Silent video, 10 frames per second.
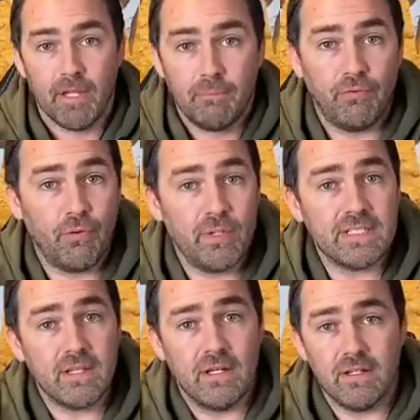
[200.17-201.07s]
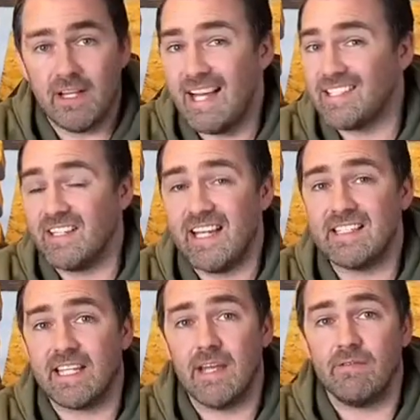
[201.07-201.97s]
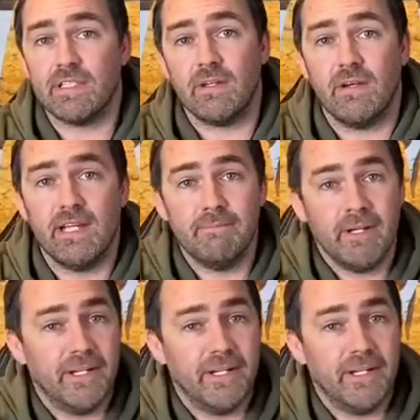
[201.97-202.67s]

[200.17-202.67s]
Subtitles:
Before we start, as I ask every time,